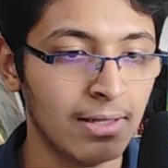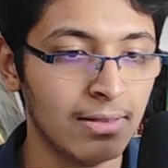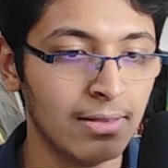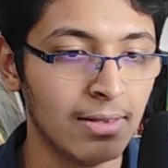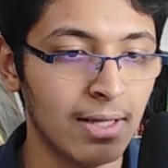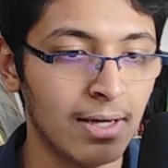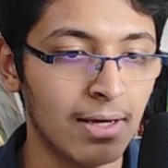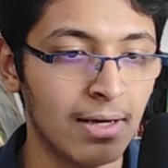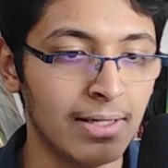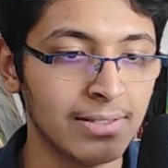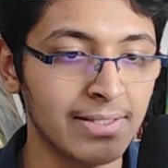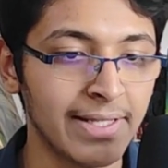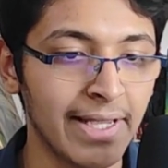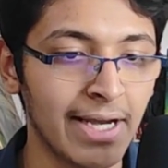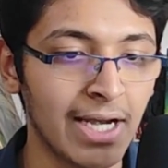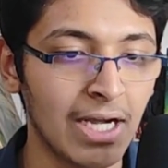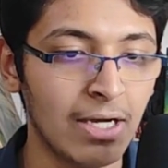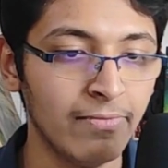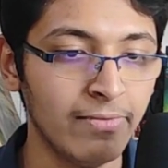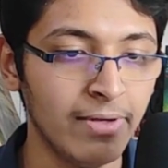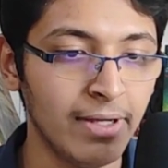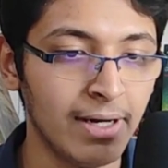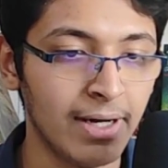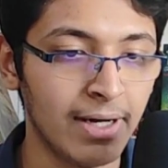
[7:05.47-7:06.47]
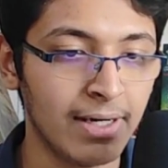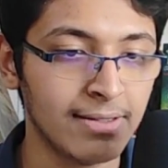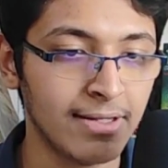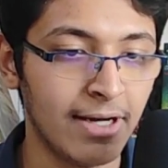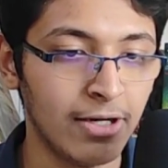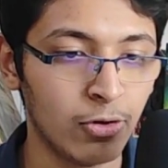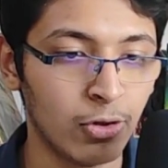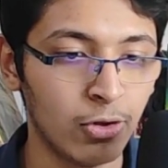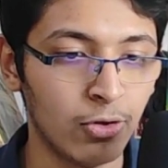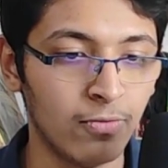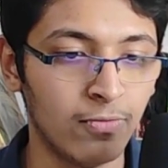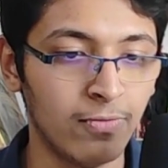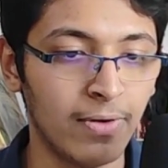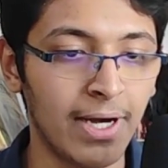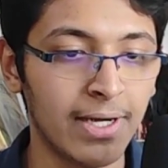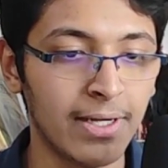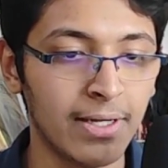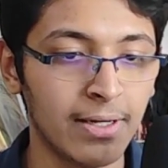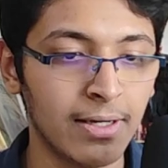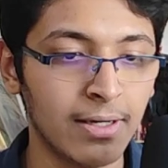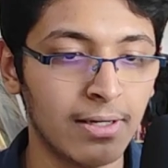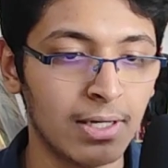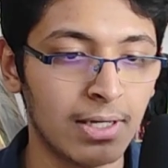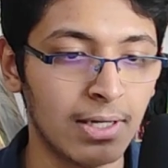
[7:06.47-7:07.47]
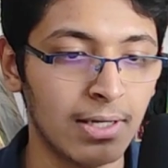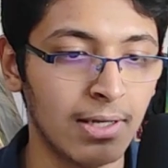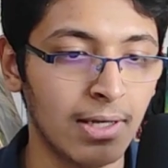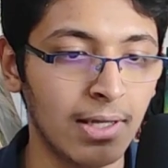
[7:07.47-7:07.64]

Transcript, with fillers: The second week, it is intro to Flutter.